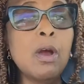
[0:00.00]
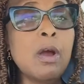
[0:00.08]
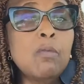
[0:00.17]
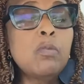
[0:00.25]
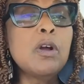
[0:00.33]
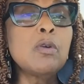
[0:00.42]

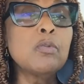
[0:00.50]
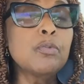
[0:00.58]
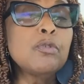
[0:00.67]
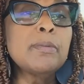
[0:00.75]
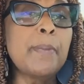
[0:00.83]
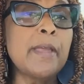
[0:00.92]
of what
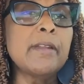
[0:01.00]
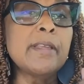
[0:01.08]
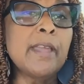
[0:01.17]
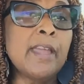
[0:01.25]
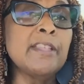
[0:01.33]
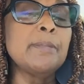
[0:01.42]
Ruth Bader
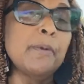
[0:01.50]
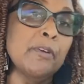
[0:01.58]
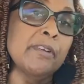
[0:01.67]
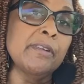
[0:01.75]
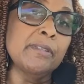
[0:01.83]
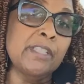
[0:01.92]

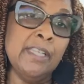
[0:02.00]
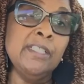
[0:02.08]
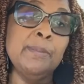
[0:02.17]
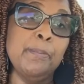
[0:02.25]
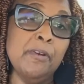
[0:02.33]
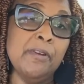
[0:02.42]

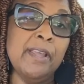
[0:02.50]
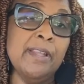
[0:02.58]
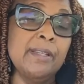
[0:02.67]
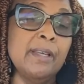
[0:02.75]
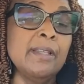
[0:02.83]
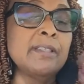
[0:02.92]
Ginsburg
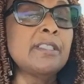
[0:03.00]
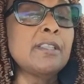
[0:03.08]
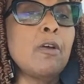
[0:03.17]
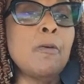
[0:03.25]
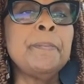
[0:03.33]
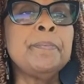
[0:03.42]
had done.
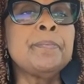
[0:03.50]
So